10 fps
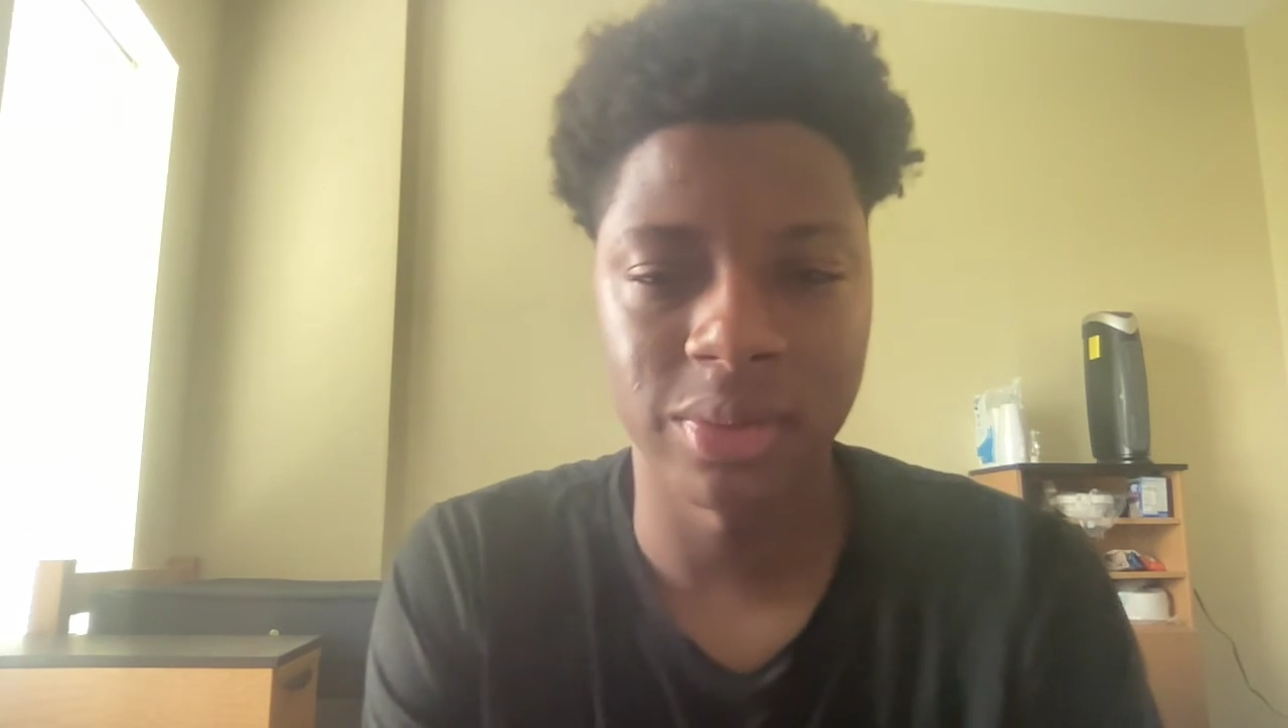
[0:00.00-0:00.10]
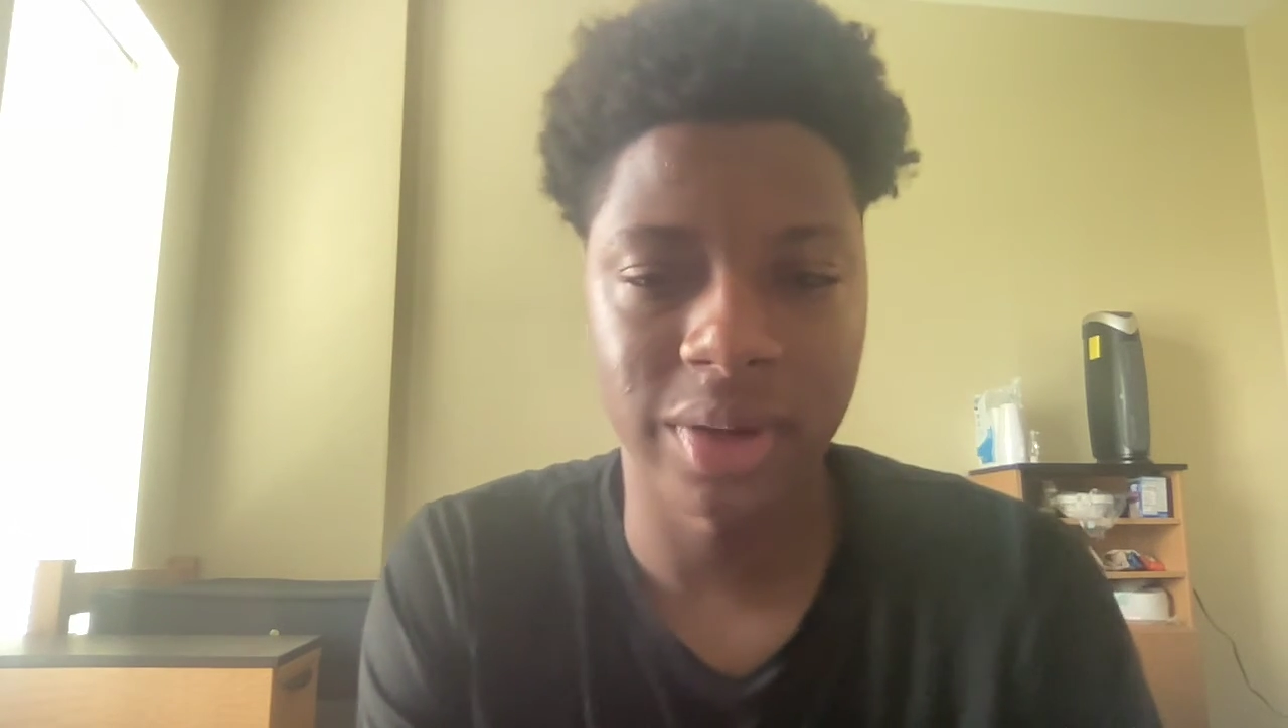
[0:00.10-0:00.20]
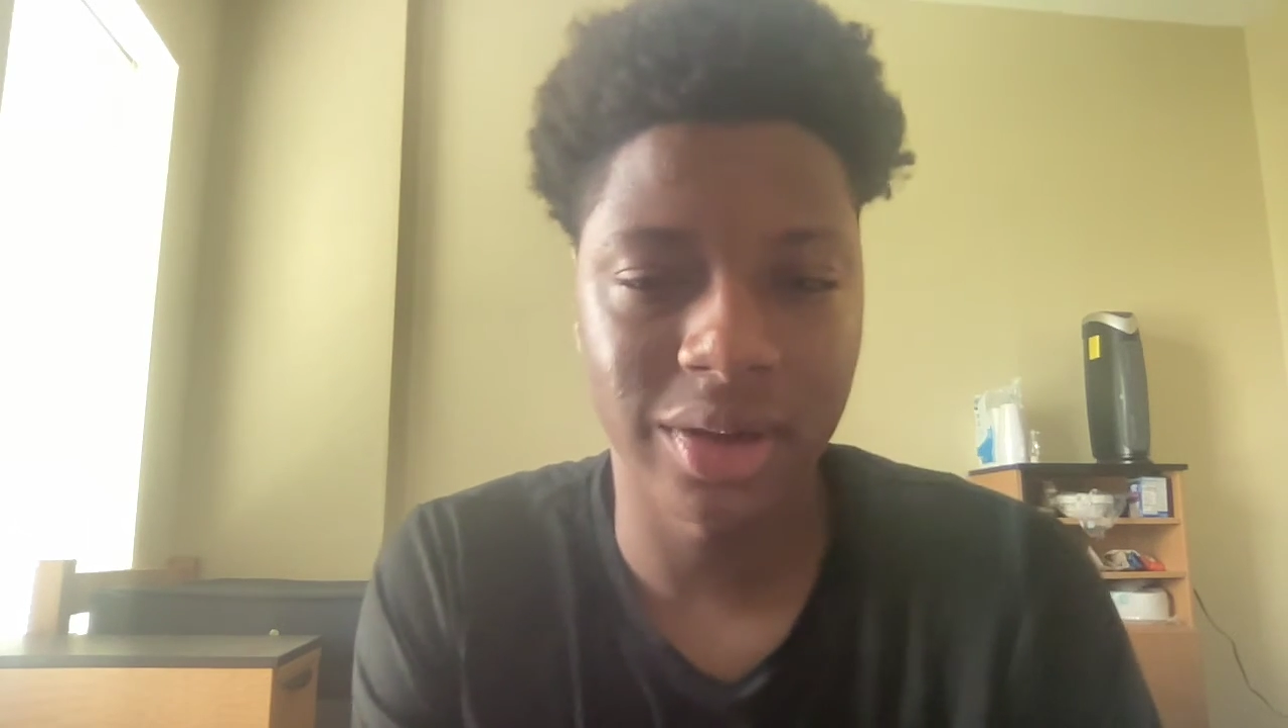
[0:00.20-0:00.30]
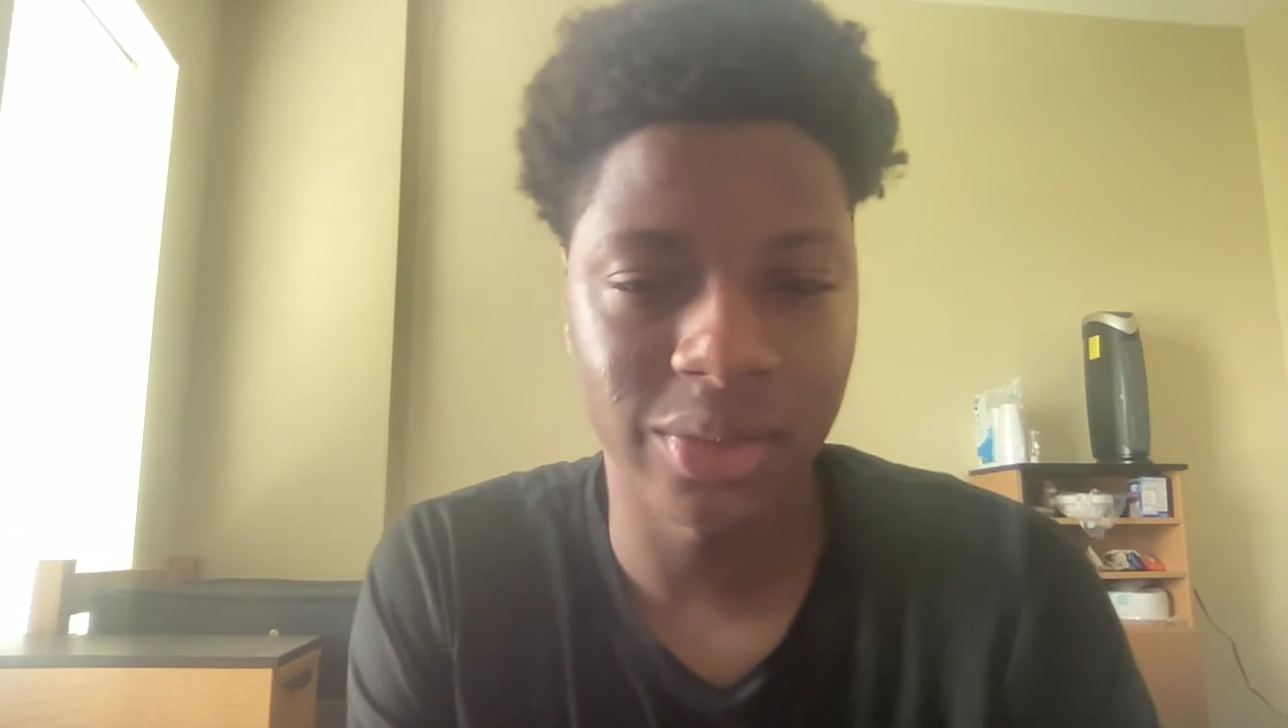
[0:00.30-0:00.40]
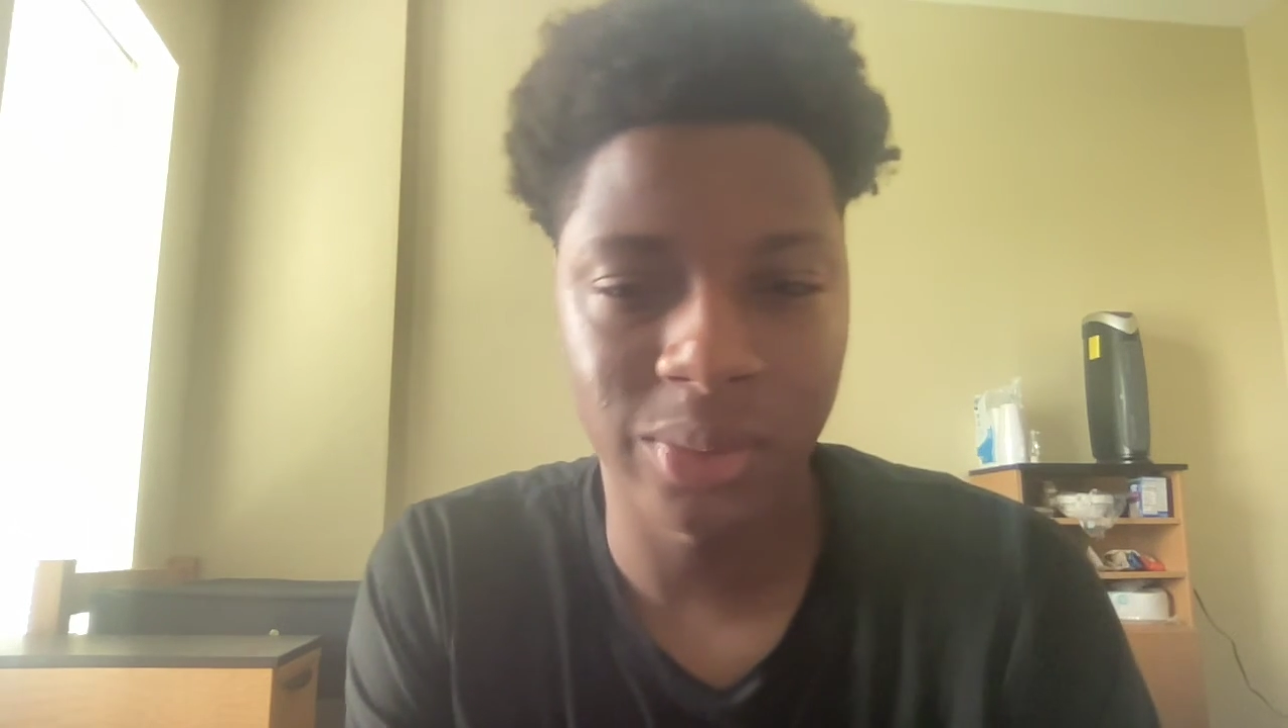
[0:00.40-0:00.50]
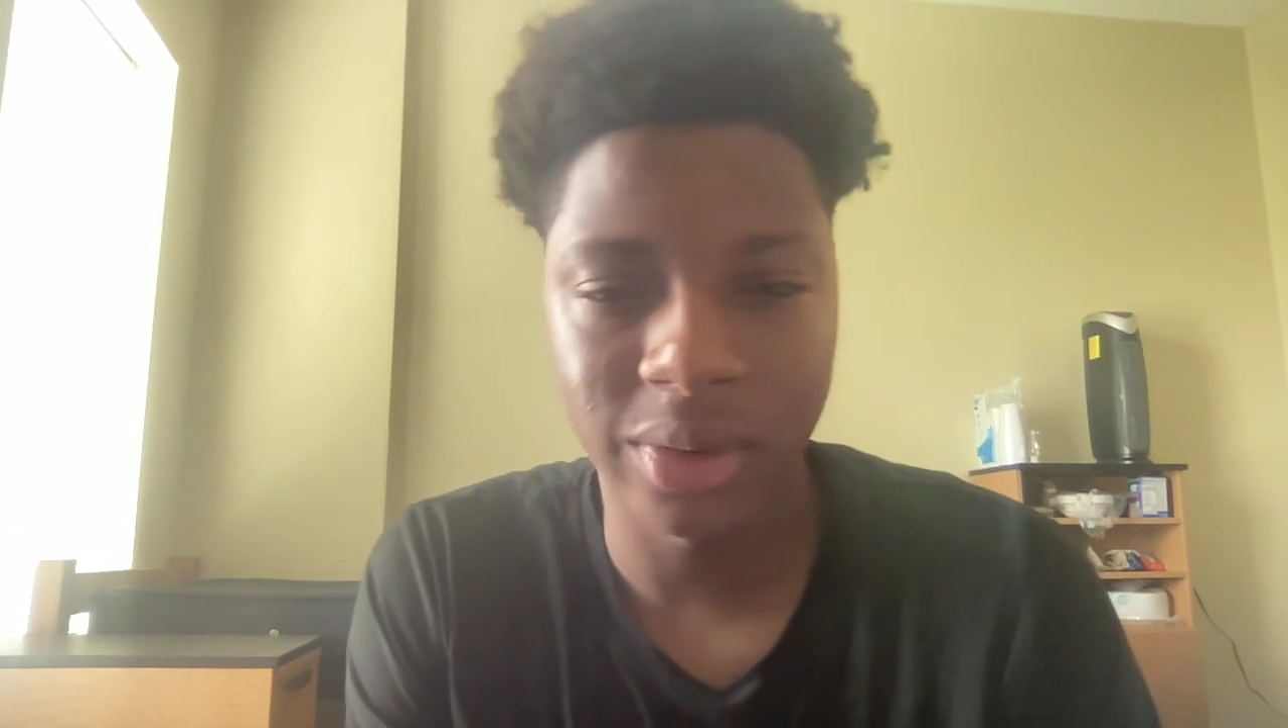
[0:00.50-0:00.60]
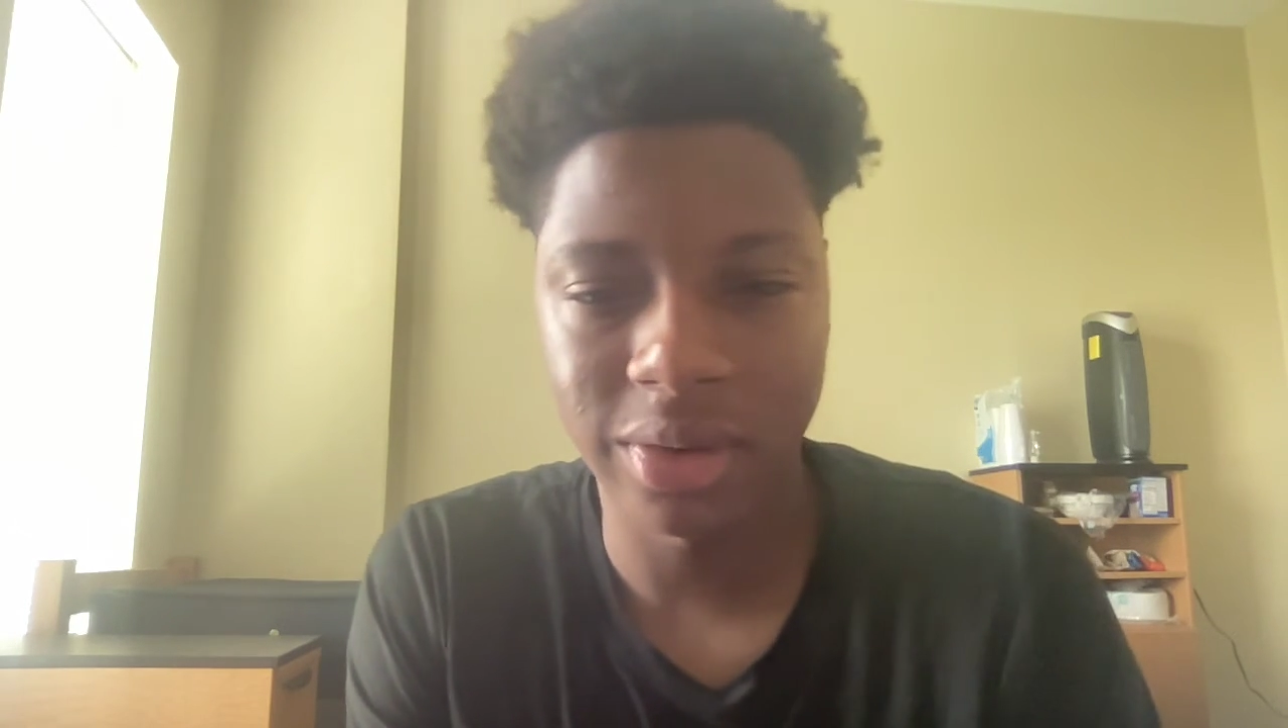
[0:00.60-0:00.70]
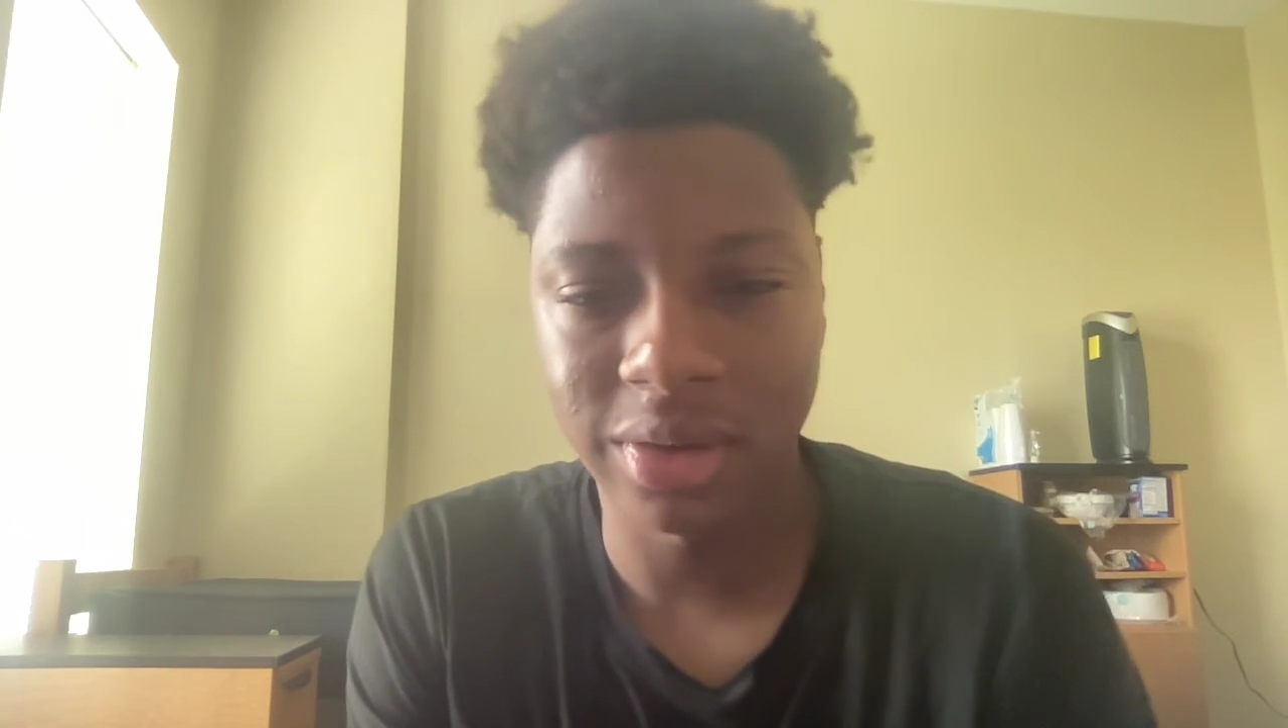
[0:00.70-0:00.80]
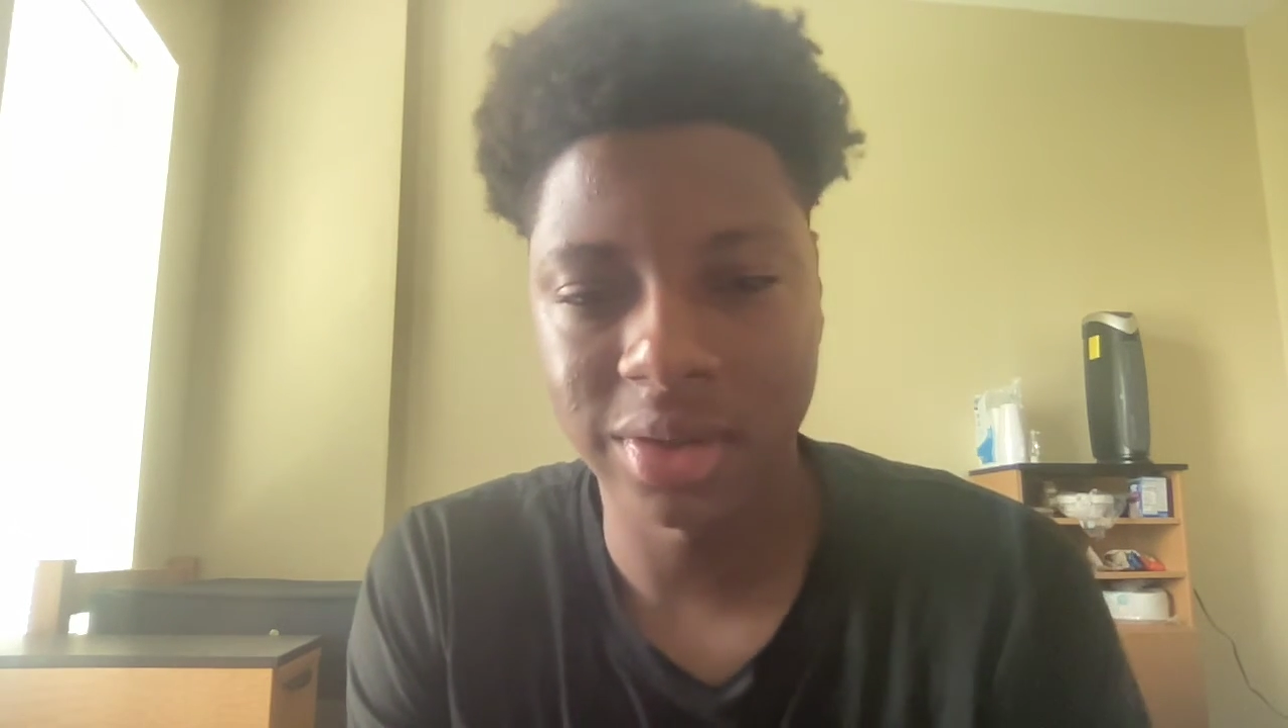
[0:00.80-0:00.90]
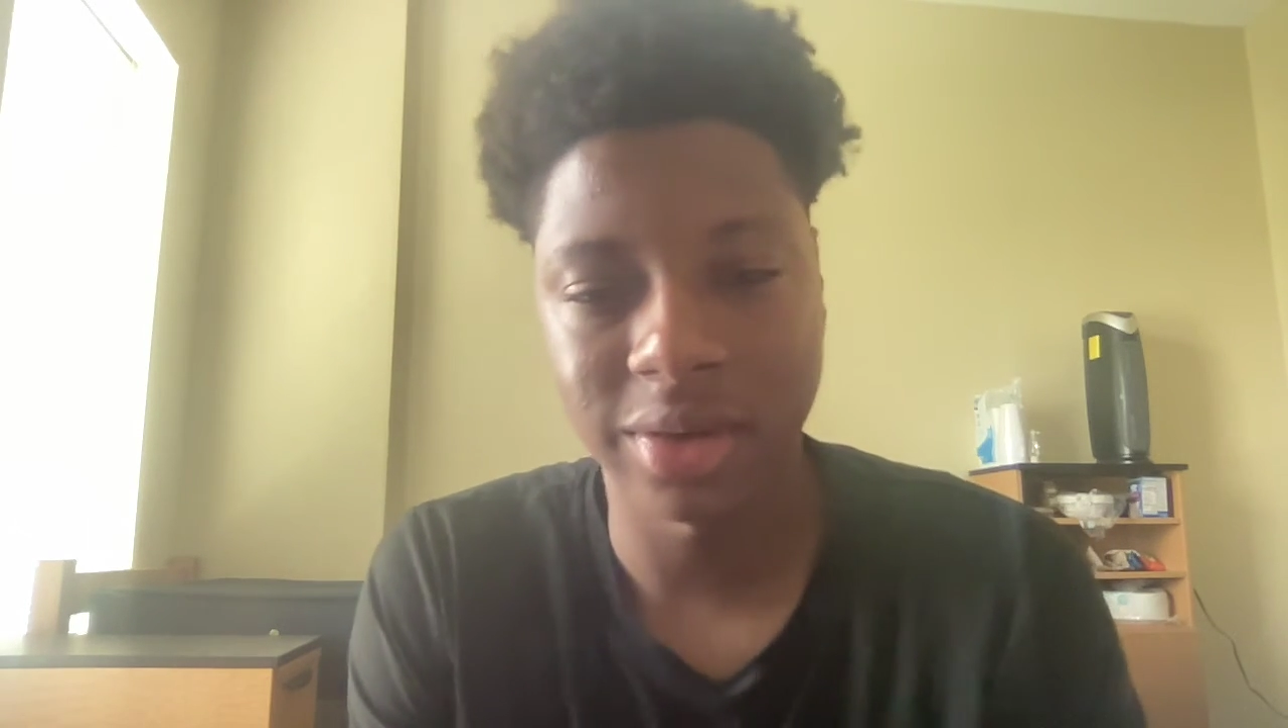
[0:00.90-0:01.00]
around the
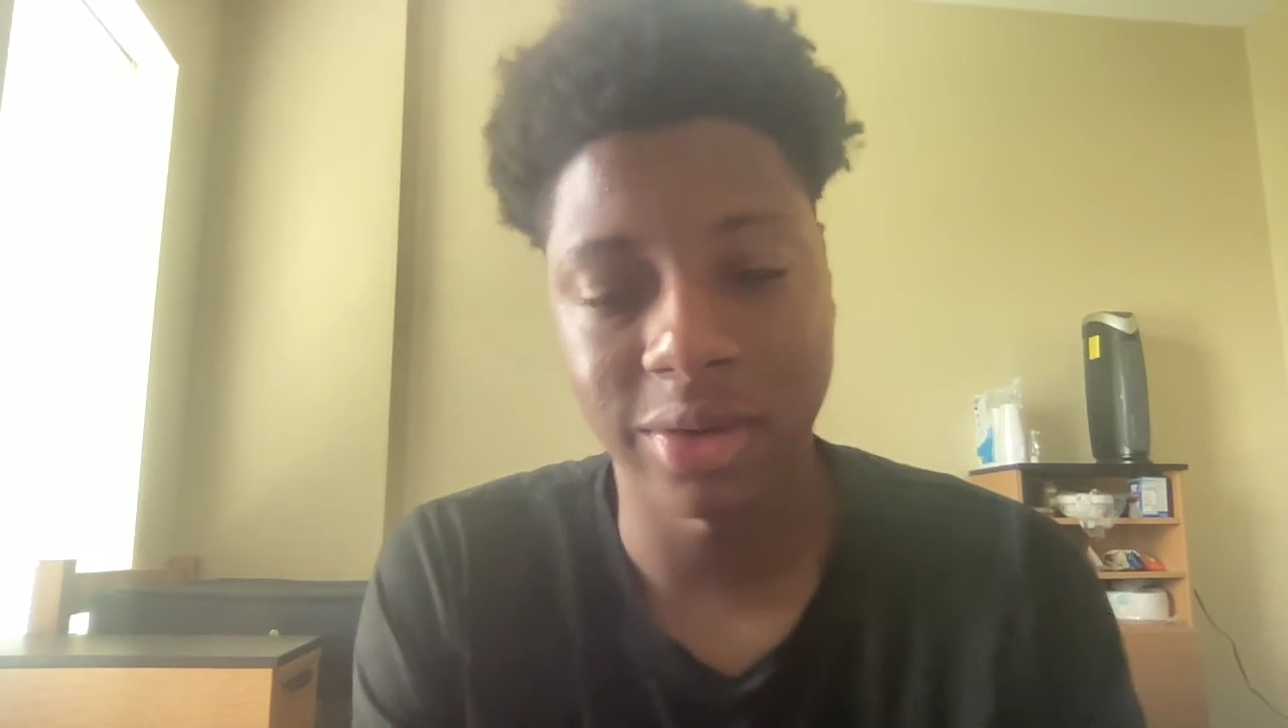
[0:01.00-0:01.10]
world